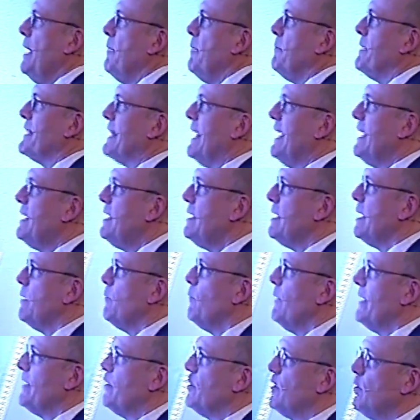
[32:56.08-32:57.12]
But then
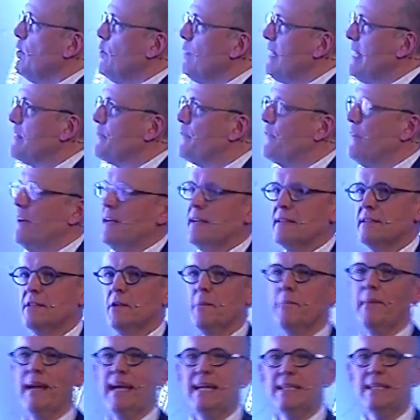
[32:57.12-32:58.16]
when you look at
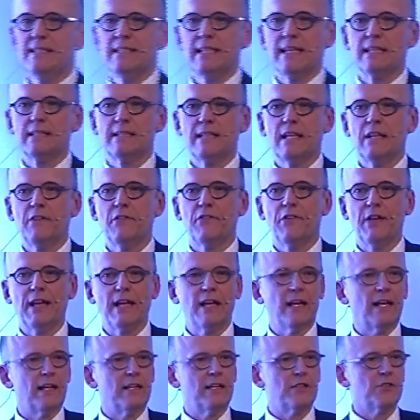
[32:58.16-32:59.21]
the basics in
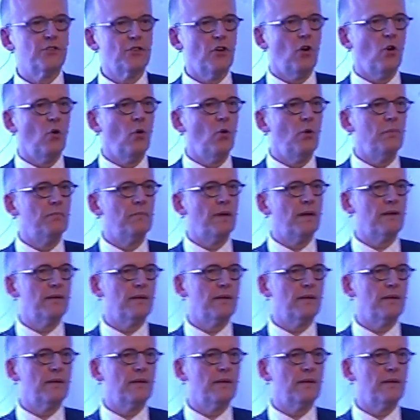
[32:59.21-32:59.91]
Finland, so